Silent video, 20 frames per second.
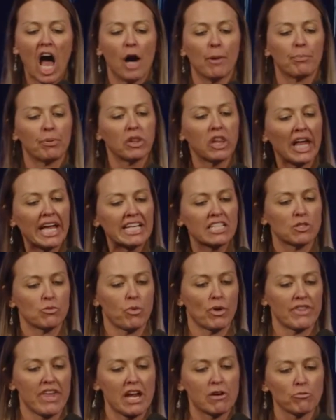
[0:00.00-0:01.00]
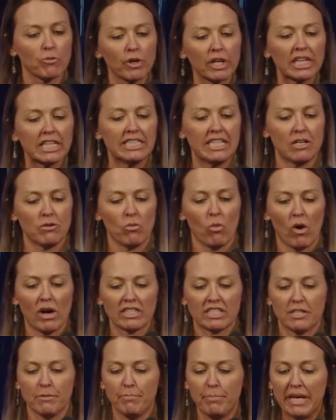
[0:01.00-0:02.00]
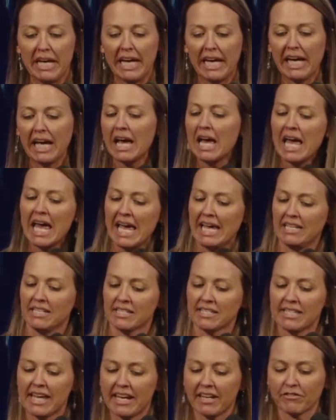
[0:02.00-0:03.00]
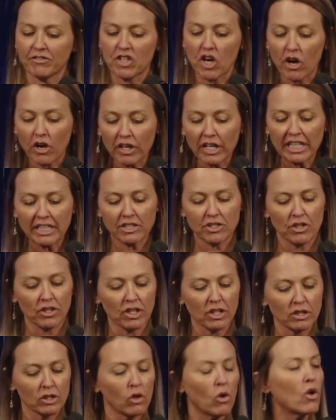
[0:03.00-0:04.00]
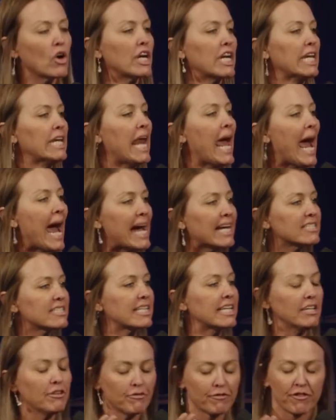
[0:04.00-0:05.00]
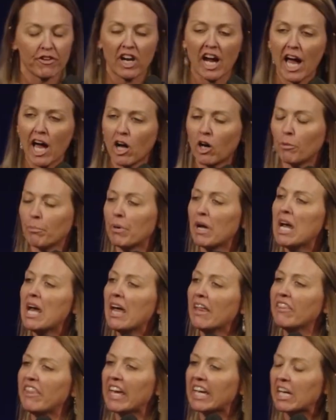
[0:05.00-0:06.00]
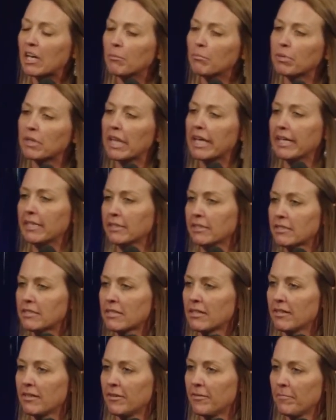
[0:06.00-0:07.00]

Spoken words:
a place where they really didn't want to be. Instead of turning to the Lord and asking for help, they complained.